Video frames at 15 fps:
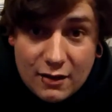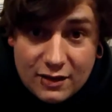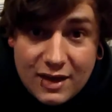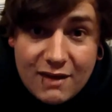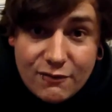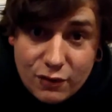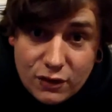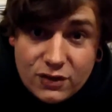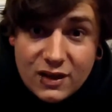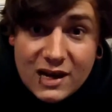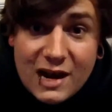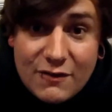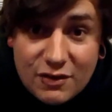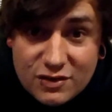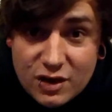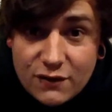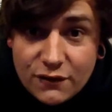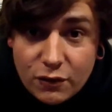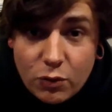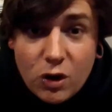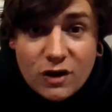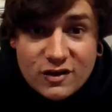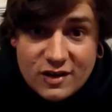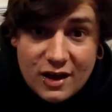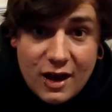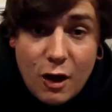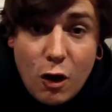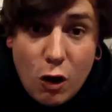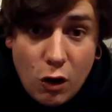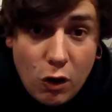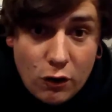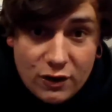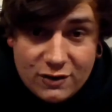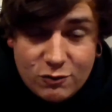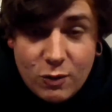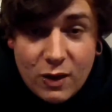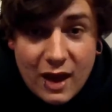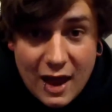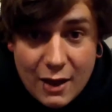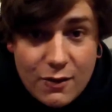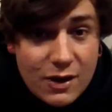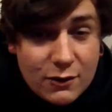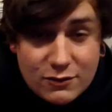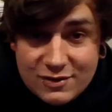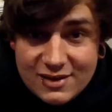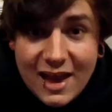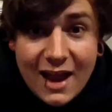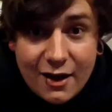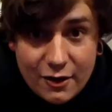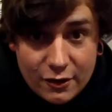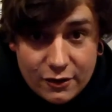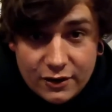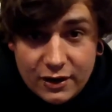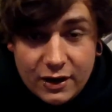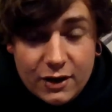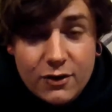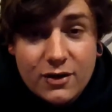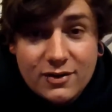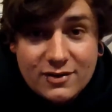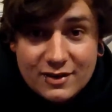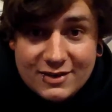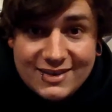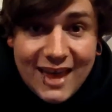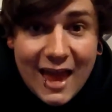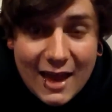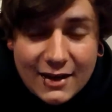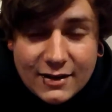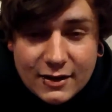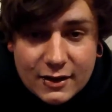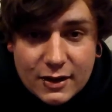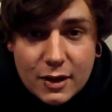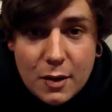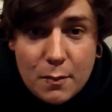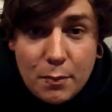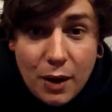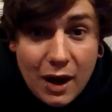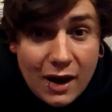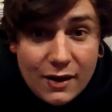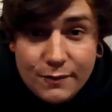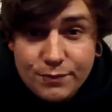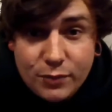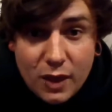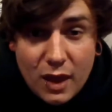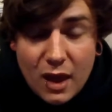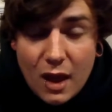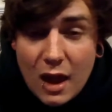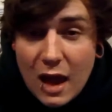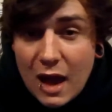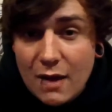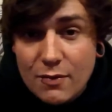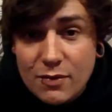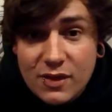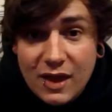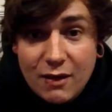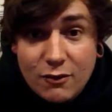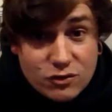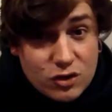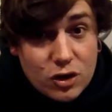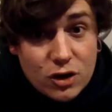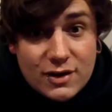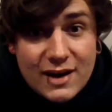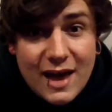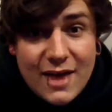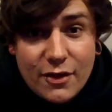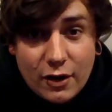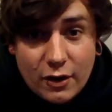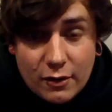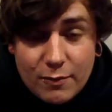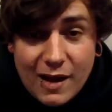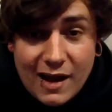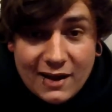Given the leather sofa was on its way out, it was knackered, you know, it's dead, but it was good leather back